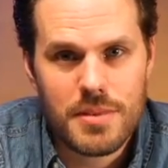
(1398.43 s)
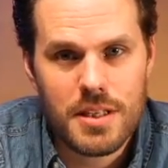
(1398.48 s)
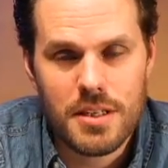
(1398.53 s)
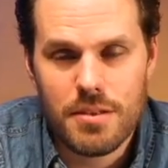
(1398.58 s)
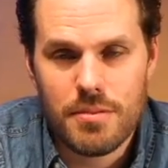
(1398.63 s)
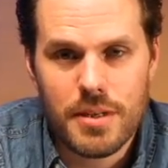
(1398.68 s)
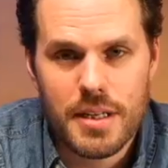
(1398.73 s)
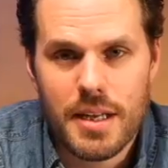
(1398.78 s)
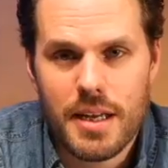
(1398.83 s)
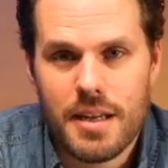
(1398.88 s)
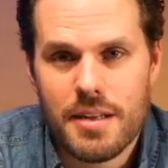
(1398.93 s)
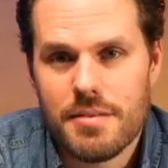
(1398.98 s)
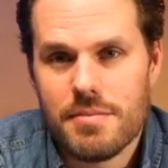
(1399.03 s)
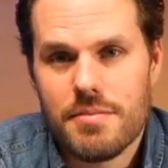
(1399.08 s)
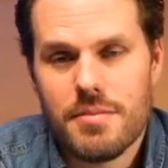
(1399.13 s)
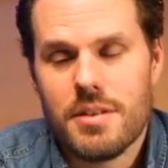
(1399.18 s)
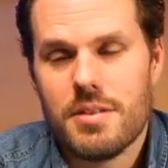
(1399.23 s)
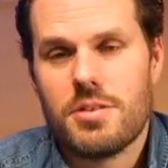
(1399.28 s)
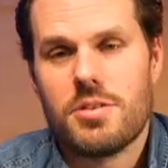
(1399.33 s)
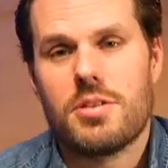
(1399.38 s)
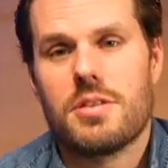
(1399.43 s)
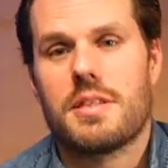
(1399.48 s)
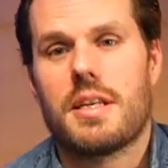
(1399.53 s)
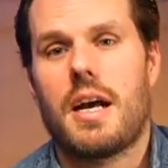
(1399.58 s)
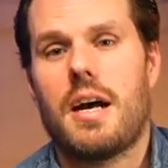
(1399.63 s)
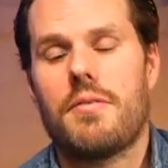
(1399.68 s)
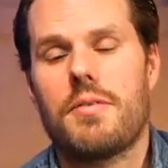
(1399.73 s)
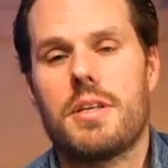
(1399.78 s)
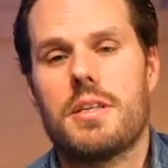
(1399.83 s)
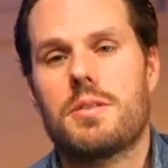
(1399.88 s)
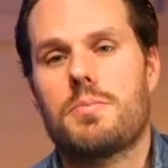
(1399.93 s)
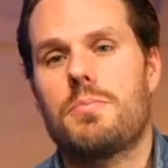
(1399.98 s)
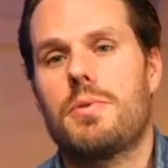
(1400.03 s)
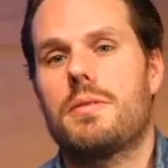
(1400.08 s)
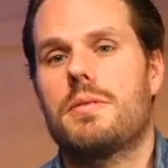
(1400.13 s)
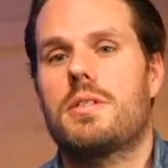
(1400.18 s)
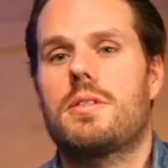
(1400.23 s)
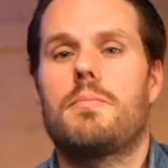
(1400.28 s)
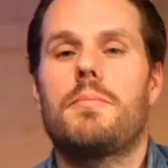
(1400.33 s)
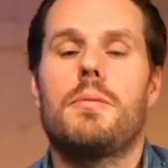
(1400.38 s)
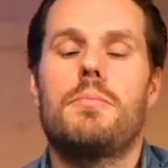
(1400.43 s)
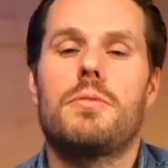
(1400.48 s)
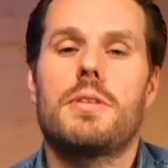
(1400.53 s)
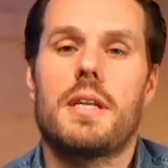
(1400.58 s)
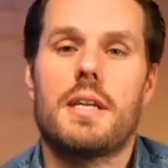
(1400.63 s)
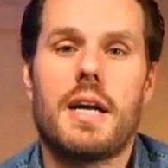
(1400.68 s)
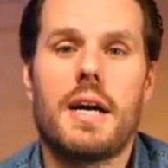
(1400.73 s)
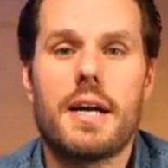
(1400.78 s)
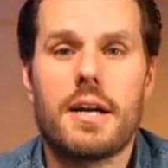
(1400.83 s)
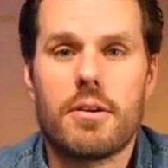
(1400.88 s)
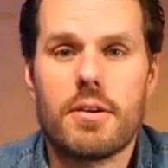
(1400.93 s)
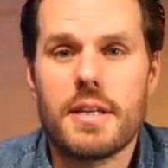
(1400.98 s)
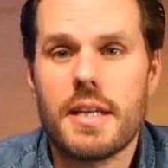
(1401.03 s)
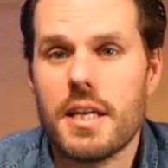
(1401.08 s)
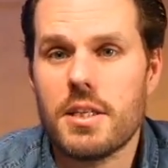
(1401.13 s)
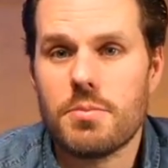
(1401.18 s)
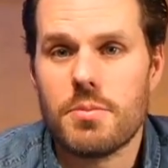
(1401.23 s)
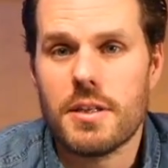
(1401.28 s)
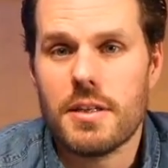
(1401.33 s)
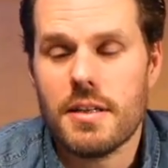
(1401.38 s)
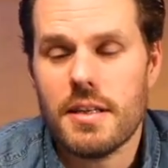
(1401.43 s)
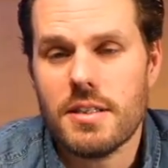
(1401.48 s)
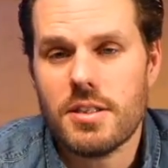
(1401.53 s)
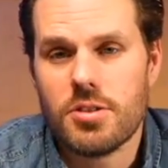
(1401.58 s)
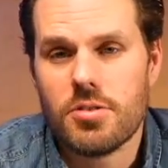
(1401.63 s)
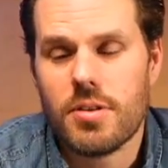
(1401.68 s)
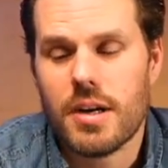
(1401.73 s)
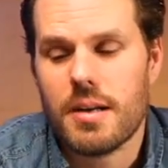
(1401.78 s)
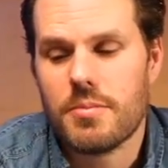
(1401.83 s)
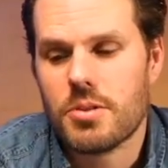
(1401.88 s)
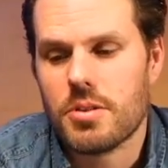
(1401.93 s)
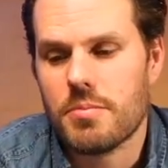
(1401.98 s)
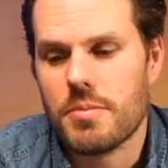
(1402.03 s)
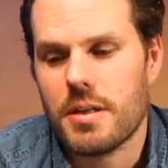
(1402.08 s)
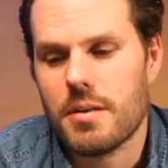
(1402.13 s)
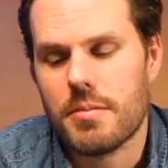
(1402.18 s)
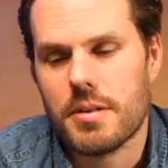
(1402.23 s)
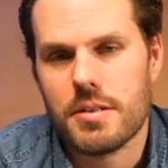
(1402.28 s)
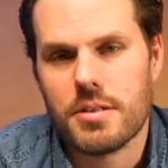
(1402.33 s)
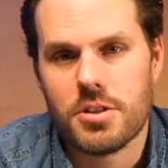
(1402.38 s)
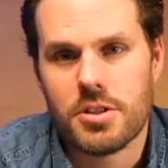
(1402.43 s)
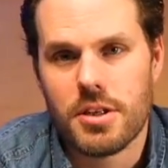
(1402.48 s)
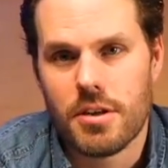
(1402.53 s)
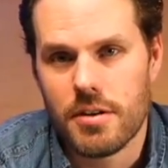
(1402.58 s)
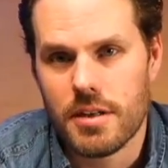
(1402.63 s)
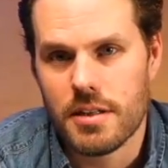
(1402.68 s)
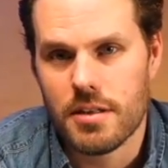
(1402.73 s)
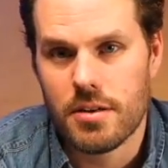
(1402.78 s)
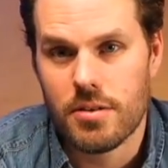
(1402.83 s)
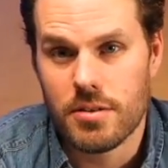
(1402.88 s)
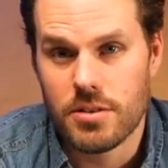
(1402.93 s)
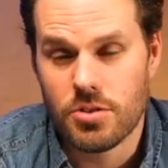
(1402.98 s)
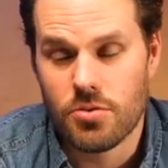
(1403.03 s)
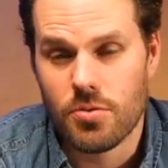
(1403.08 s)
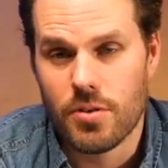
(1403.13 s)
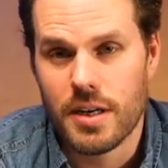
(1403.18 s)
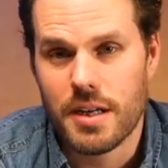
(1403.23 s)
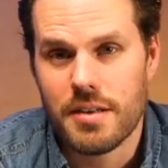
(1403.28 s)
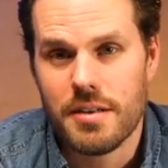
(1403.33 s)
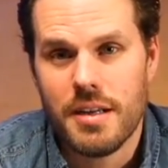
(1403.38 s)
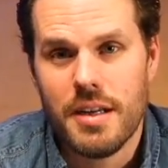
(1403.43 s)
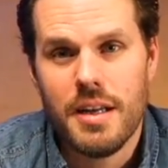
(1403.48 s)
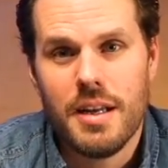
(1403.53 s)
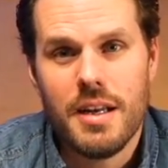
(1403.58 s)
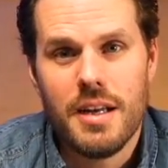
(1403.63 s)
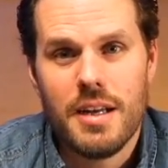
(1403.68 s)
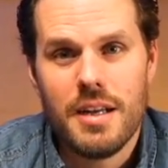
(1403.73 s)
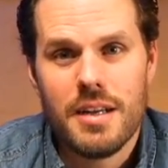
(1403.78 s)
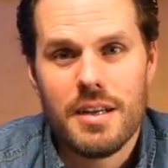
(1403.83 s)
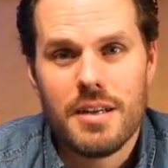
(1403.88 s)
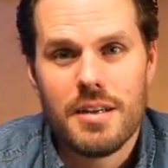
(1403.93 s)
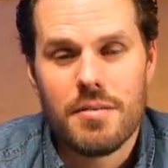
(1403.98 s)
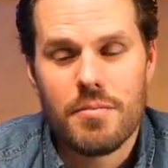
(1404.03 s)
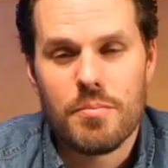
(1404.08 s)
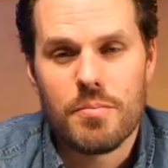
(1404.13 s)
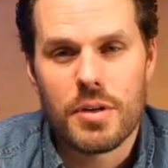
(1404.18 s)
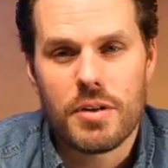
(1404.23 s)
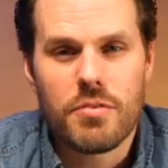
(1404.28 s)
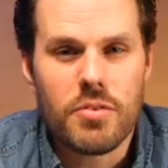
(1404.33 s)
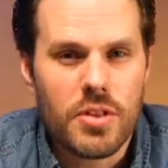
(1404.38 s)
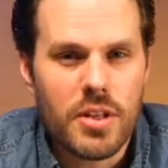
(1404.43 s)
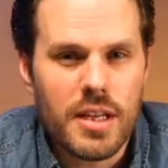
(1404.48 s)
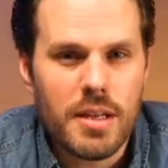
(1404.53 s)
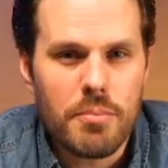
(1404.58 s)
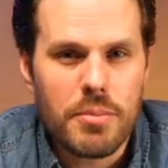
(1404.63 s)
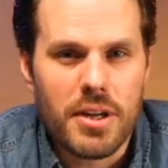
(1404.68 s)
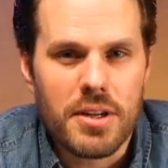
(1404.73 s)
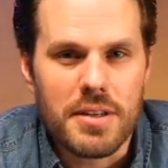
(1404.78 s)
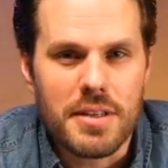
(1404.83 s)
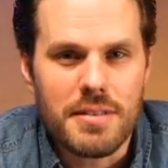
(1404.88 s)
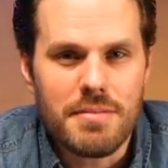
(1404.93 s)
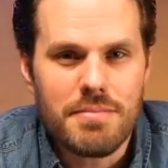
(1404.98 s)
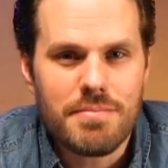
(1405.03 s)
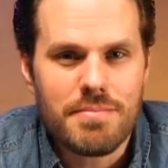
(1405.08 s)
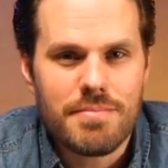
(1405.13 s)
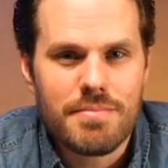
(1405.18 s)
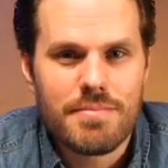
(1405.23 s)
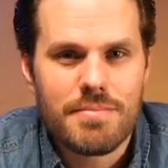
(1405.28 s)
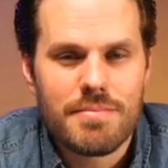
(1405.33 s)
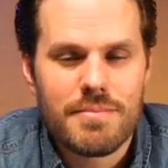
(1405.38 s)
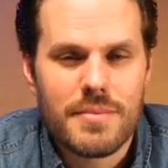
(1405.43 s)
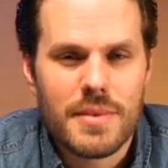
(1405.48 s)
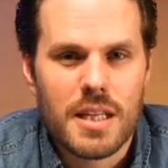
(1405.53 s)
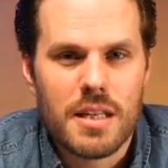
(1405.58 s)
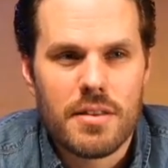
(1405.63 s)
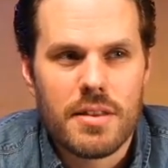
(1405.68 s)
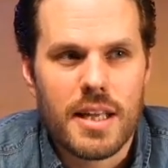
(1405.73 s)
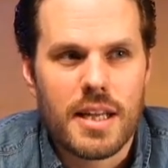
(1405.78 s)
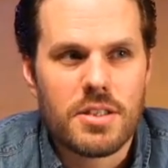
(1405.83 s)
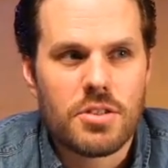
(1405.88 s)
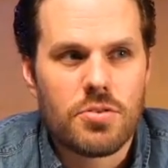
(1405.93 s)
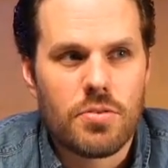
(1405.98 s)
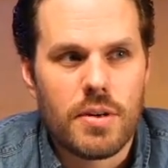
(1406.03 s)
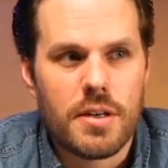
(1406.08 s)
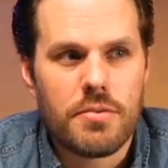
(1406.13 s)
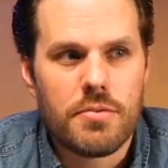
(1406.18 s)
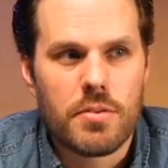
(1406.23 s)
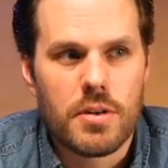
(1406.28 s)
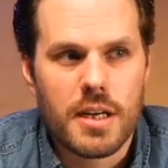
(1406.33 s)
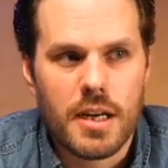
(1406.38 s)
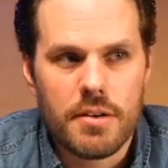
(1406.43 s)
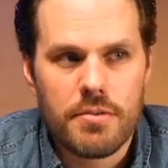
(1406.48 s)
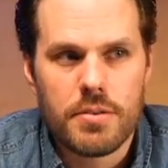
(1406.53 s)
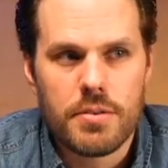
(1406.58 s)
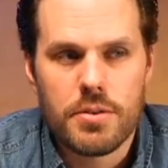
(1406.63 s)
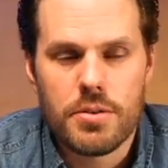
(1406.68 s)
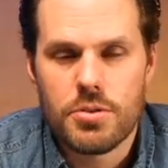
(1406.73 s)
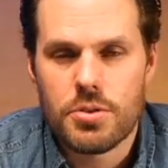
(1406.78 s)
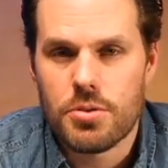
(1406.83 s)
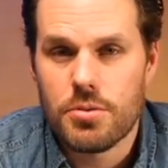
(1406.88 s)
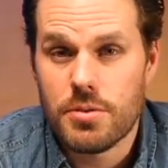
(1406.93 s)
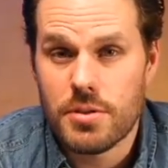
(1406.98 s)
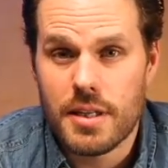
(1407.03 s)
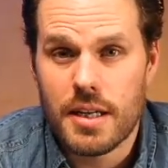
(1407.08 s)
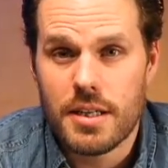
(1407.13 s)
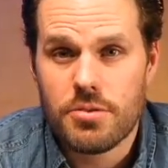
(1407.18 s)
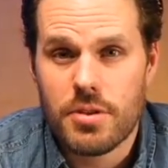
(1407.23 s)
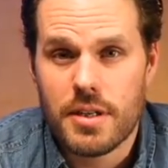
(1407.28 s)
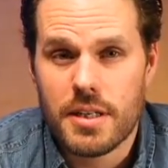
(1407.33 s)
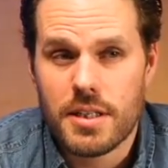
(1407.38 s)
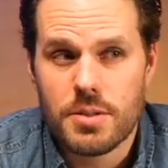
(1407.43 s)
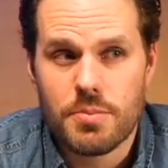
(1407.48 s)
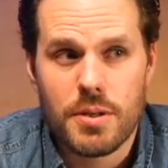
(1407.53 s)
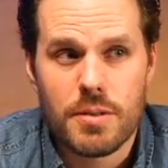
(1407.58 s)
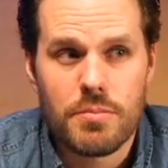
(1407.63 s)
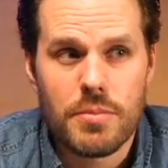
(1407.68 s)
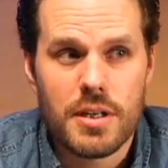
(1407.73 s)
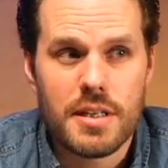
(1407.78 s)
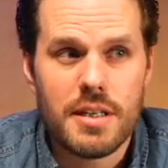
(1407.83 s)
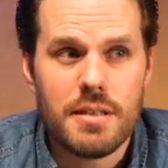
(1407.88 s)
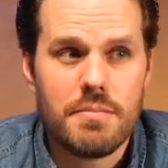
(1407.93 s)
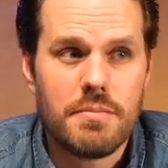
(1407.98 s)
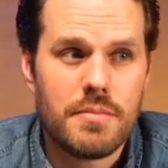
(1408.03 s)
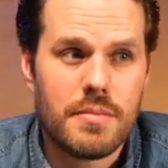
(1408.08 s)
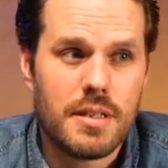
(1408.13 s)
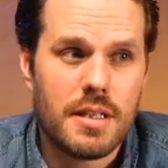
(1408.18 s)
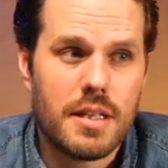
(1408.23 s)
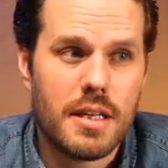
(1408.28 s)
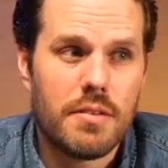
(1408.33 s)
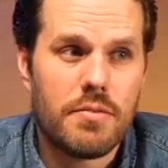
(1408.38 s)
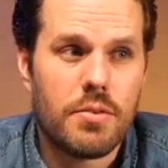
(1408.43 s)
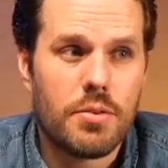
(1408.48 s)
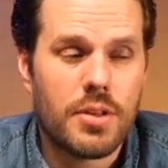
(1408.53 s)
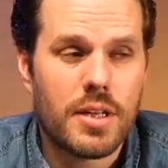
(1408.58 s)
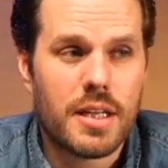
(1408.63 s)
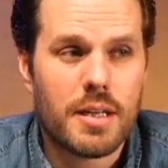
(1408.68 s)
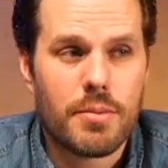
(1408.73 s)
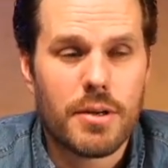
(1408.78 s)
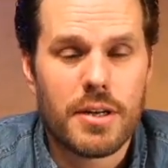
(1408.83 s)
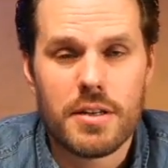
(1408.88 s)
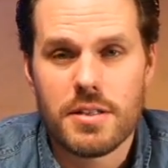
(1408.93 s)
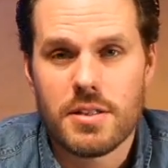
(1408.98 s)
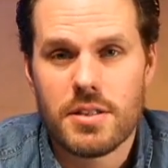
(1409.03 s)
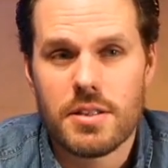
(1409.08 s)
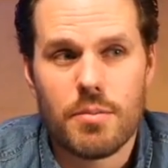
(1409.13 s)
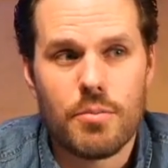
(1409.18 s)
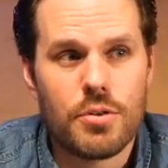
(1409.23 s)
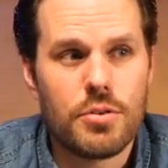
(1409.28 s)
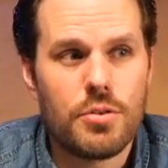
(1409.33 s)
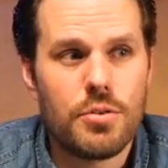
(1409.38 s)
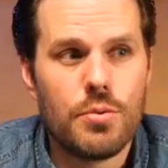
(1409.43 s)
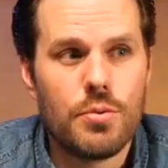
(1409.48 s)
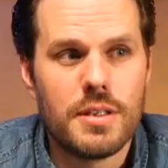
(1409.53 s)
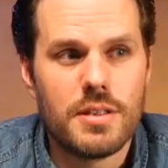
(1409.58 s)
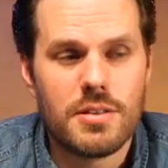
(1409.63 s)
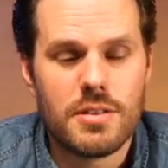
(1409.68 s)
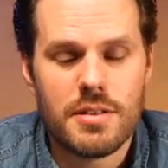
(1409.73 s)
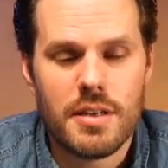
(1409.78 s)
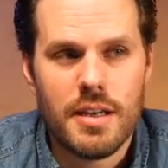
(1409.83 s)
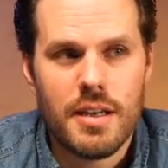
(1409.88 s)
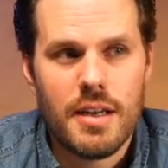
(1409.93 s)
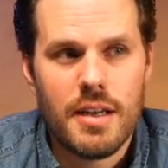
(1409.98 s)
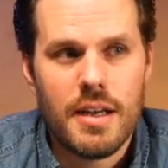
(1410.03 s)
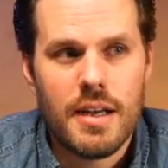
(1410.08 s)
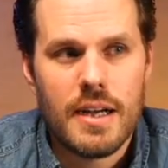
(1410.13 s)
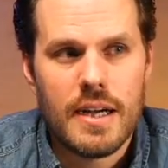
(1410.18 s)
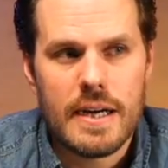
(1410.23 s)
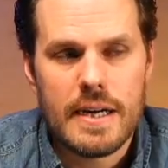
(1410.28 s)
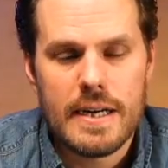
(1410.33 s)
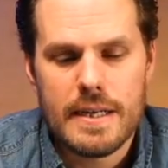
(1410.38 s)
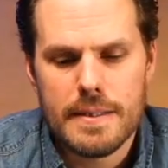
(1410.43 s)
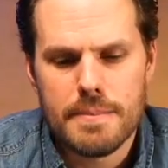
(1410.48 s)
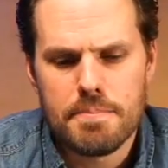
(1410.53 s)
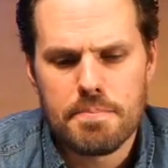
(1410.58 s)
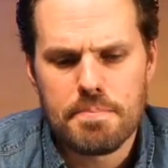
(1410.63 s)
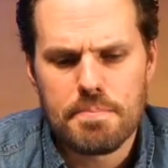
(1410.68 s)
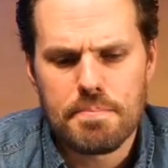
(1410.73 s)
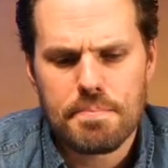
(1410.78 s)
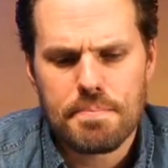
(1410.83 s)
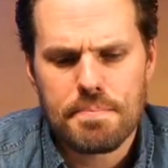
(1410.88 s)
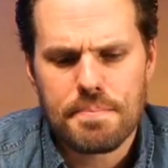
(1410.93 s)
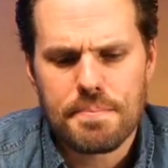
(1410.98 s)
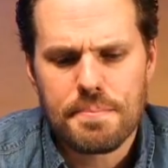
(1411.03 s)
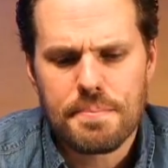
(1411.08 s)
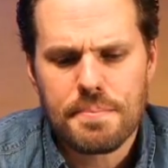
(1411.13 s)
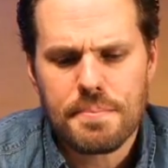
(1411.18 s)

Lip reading: again, it's just obvious, but some people get higher engagement in Instagram, so being able to share it there is great. But if you think about it, that's great for an iPhone user who's not trying to spend money. If you think about it, someone who is, someone